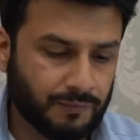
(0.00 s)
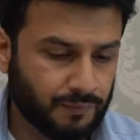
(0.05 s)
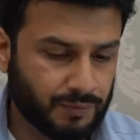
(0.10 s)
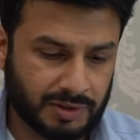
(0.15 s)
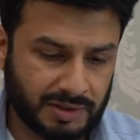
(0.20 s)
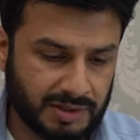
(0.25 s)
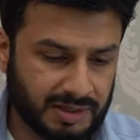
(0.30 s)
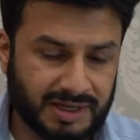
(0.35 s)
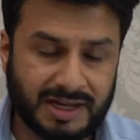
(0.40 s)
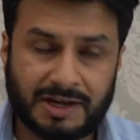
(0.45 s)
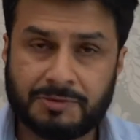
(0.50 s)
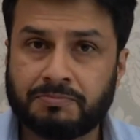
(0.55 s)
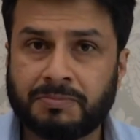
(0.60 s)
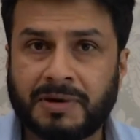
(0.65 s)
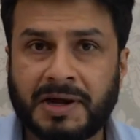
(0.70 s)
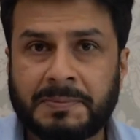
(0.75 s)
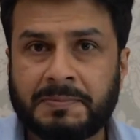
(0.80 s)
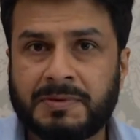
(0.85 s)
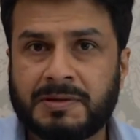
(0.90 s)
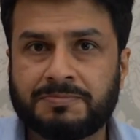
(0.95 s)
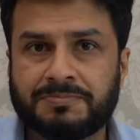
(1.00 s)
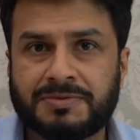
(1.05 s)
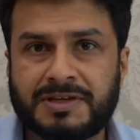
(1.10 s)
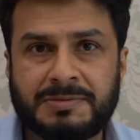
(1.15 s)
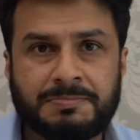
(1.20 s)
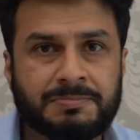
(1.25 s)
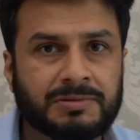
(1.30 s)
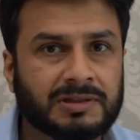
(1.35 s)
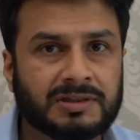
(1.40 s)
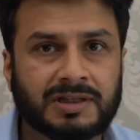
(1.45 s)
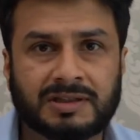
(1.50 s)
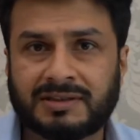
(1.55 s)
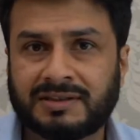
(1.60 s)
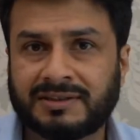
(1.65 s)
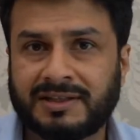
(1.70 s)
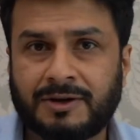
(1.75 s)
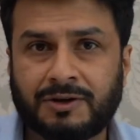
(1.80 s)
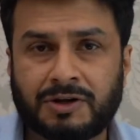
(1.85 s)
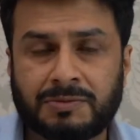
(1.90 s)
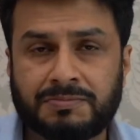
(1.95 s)
One day it might be people, other
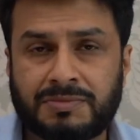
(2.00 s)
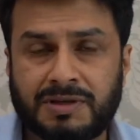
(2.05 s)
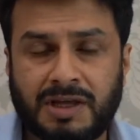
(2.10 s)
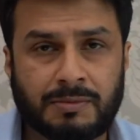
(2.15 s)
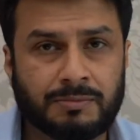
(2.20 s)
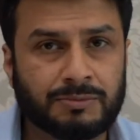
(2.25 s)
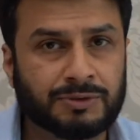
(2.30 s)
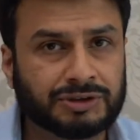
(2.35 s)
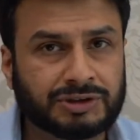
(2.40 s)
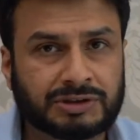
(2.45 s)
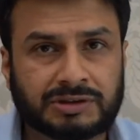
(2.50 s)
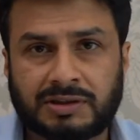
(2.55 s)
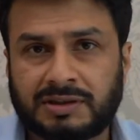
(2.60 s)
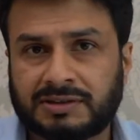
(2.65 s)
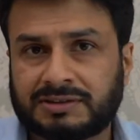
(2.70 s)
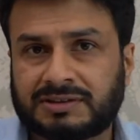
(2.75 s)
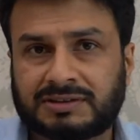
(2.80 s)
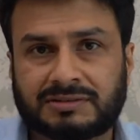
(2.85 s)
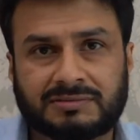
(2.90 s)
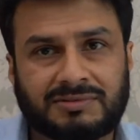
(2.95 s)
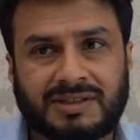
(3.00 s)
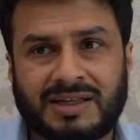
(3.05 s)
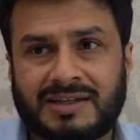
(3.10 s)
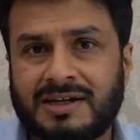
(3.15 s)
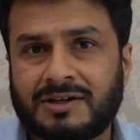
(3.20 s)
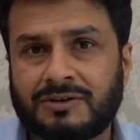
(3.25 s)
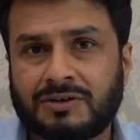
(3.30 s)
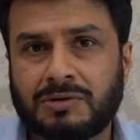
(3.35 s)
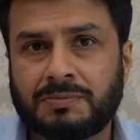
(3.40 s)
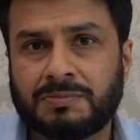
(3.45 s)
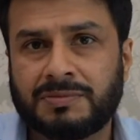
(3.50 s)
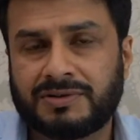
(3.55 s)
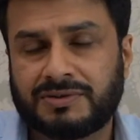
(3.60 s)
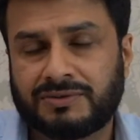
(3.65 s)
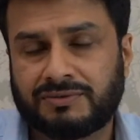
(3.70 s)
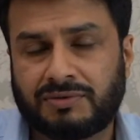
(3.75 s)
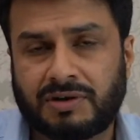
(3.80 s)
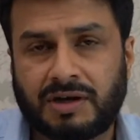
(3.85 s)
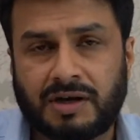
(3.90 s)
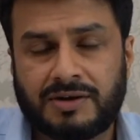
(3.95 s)
day it could be emotional, then it could be
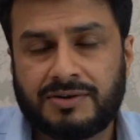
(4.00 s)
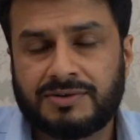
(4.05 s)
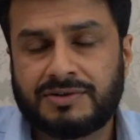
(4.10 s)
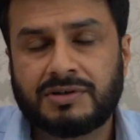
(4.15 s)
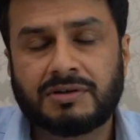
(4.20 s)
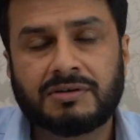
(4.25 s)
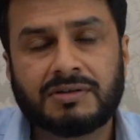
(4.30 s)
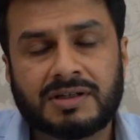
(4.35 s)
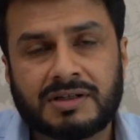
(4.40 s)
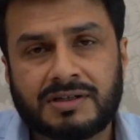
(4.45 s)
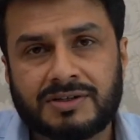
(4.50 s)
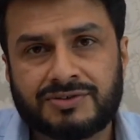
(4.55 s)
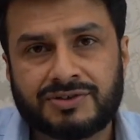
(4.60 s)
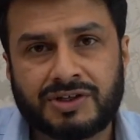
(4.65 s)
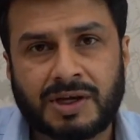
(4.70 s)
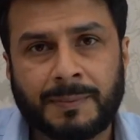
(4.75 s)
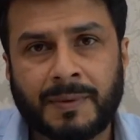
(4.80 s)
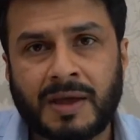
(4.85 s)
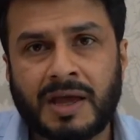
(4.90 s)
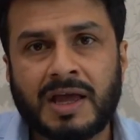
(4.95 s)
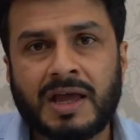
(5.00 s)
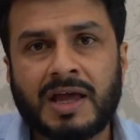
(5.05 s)
strategy or leadership.